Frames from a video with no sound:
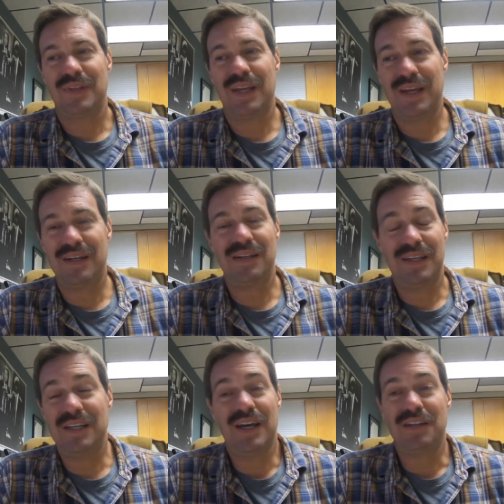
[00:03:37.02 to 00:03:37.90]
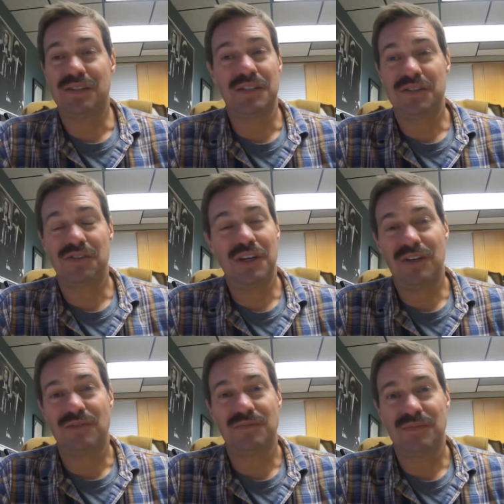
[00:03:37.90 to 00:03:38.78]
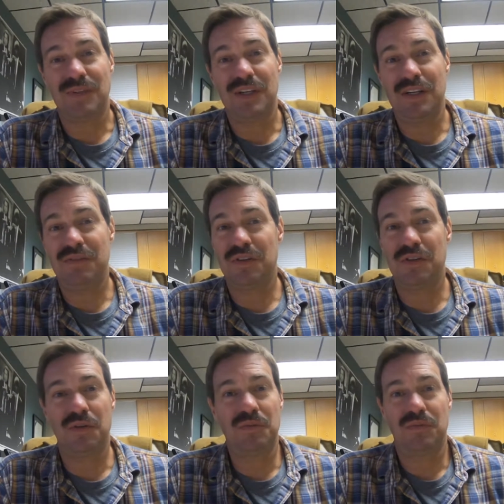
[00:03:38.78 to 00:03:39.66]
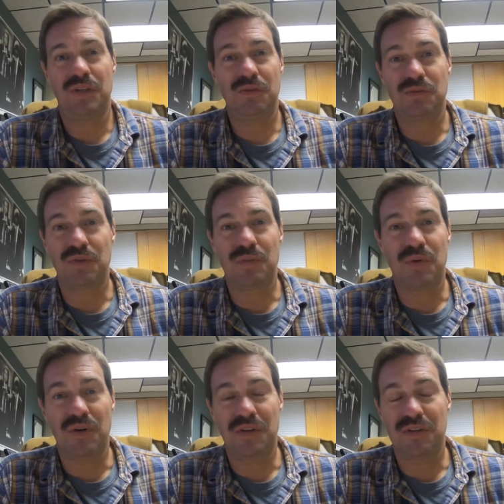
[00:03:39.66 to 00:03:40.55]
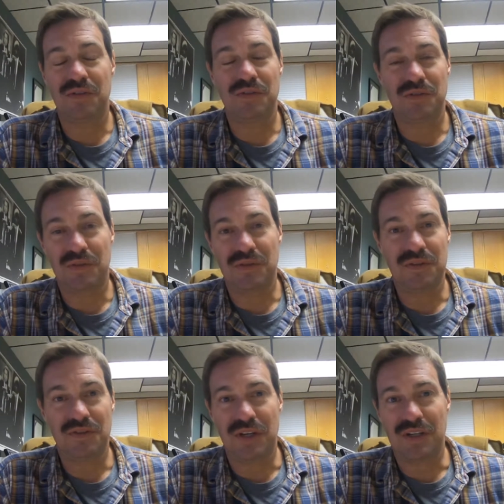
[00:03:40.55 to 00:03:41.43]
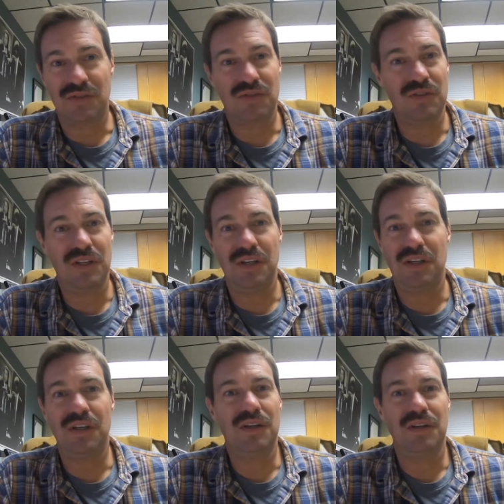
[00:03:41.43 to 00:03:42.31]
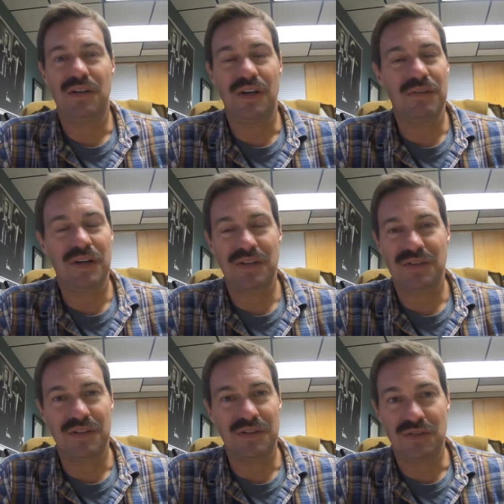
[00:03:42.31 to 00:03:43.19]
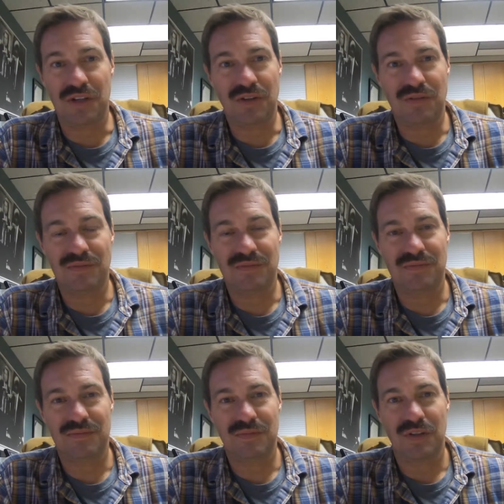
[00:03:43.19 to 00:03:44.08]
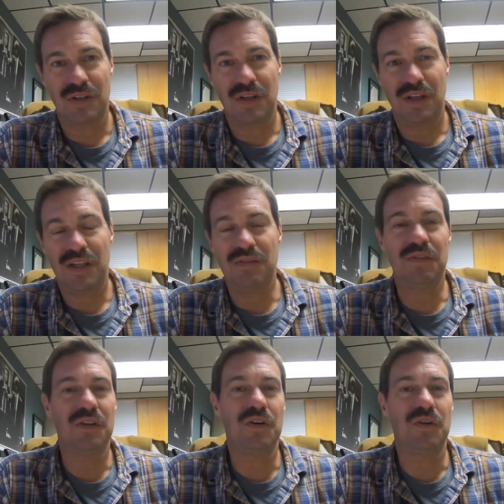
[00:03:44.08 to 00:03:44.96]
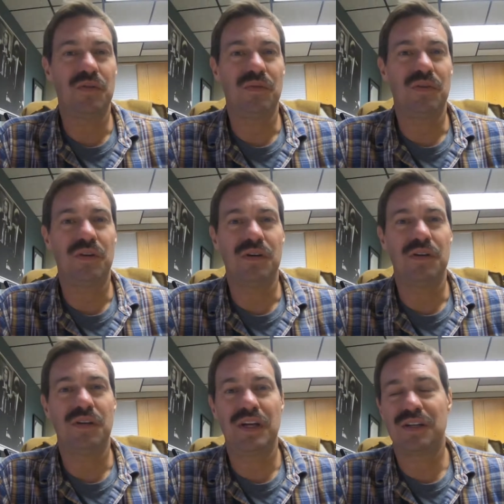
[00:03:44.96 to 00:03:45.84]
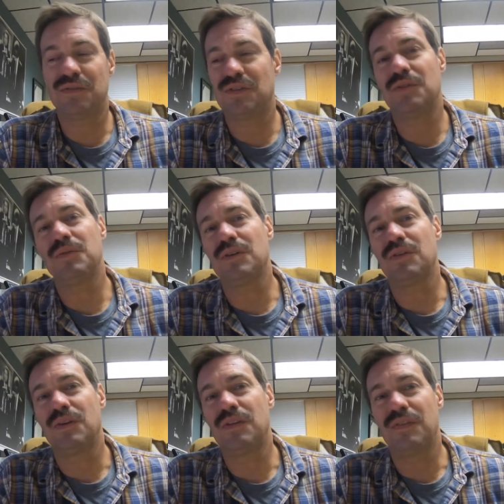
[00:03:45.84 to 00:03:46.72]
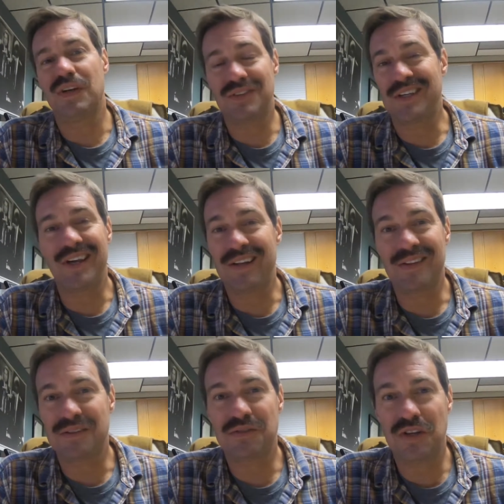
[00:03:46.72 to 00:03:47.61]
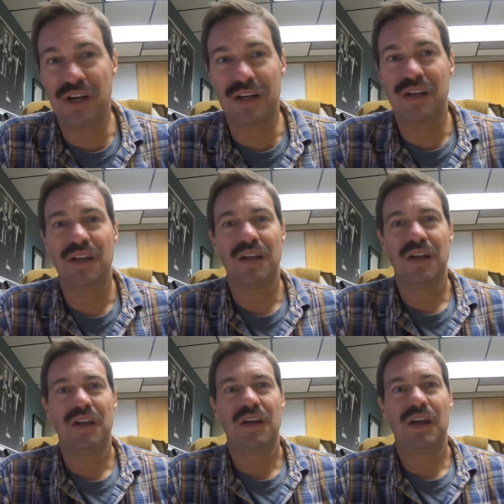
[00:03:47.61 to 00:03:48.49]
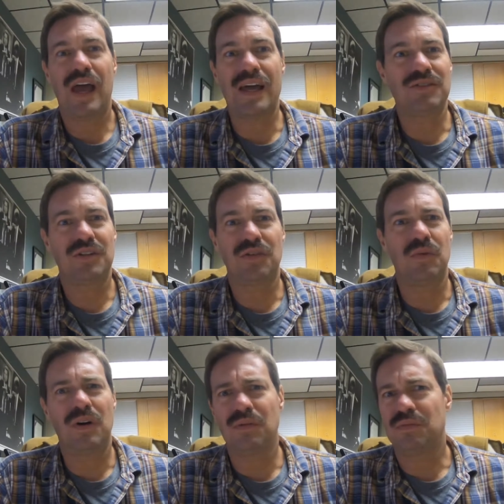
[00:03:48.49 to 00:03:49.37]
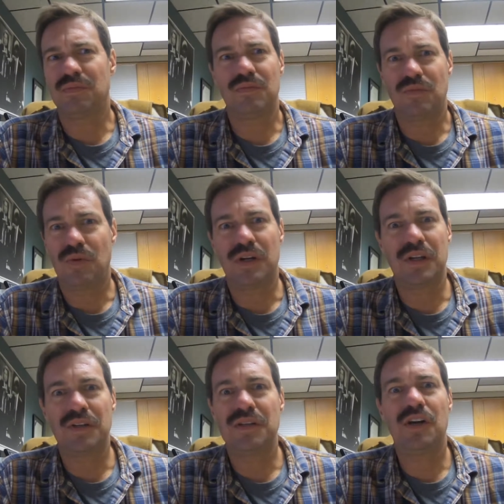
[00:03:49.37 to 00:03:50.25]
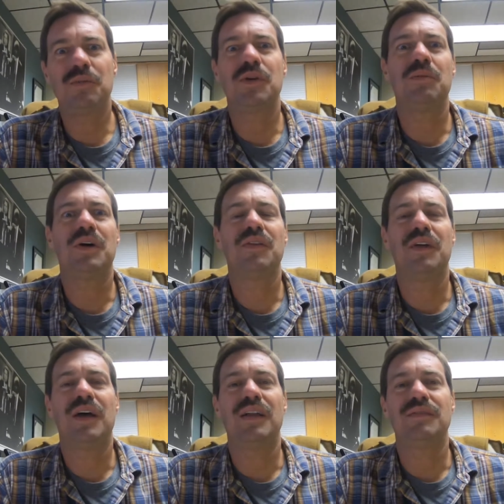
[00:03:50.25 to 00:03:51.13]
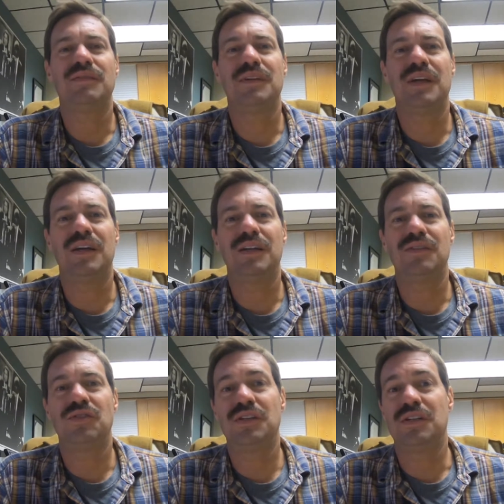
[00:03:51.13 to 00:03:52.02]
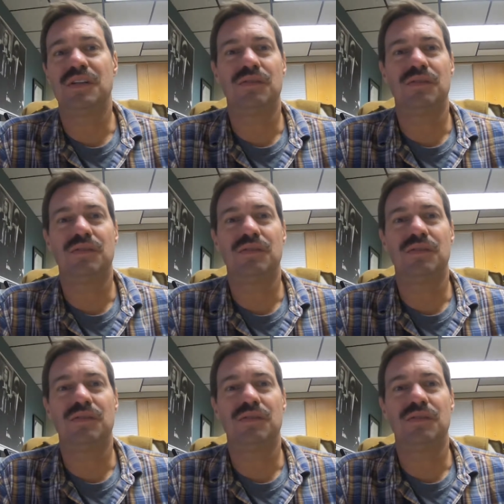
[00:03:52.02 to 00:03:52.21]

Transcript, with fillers: and he got sent to jail. And even though it was reported that she stole this check, she never got sent to jail, even though the detectives that were investigating this check asked her, well, what can you tell me about that? And she